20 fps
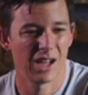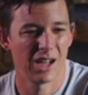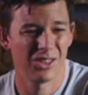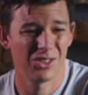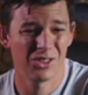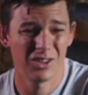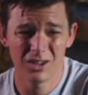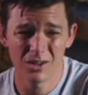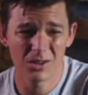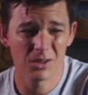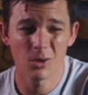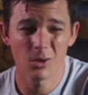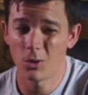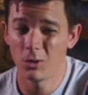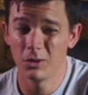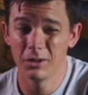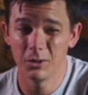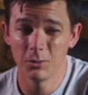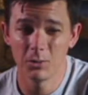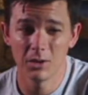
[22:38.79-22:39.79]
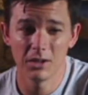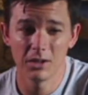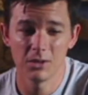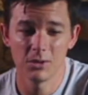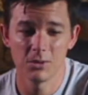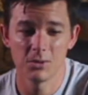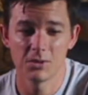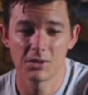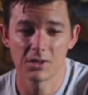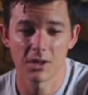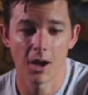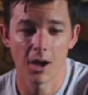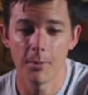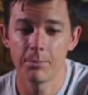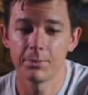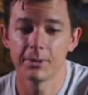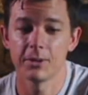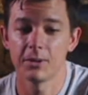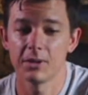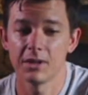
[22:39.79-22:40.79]
I think you're the only one who's
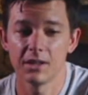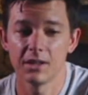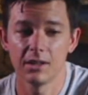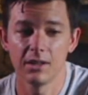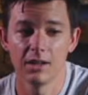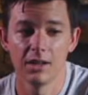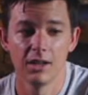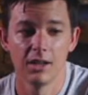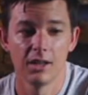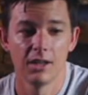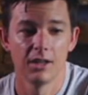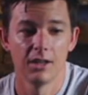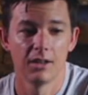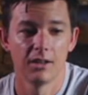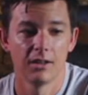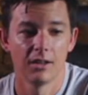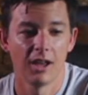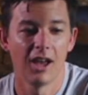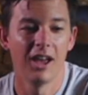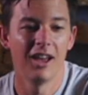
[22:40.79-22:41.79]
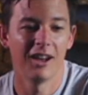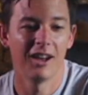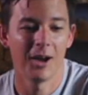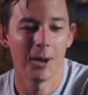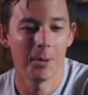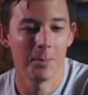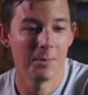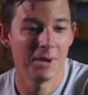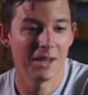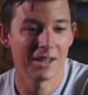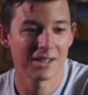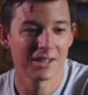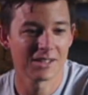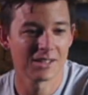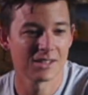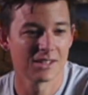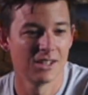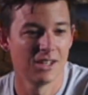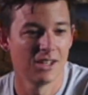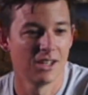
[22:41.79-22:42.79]
uploaded a
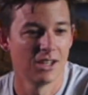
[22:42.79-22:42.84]
mix.